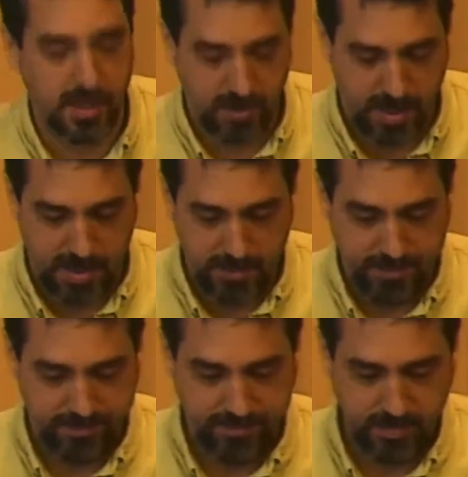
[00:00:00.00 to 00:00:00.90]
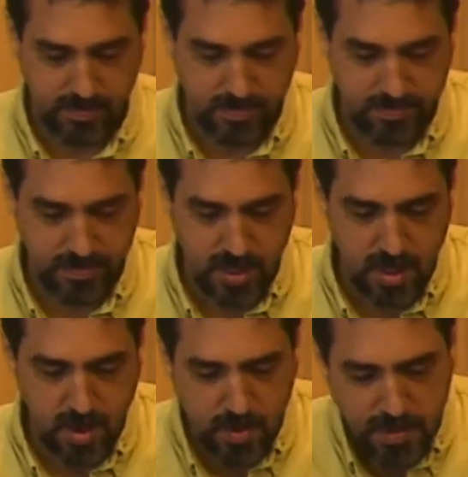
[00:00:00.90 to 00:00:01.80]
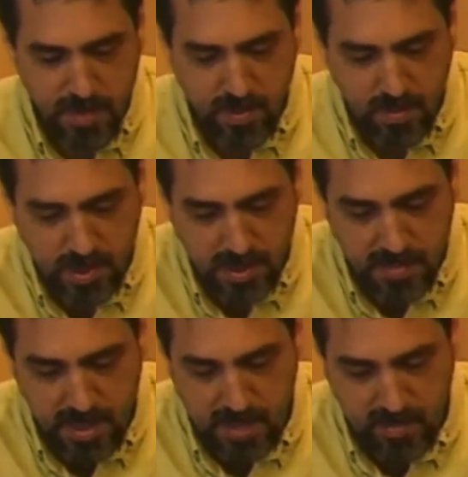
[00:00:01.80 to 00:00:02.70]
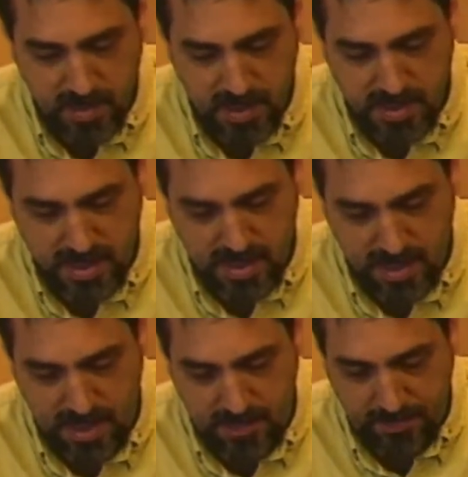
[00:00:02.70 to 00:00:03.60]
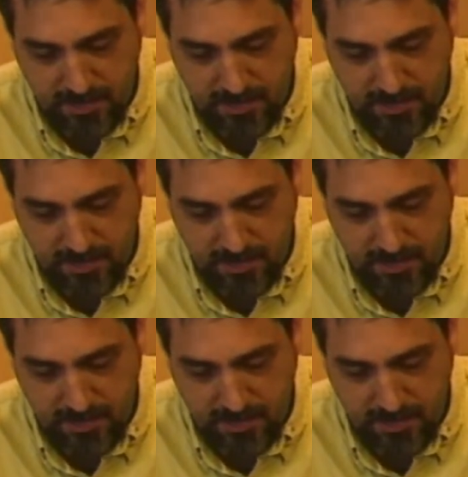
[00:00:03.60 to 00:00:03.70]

crime. What people really mean when they say that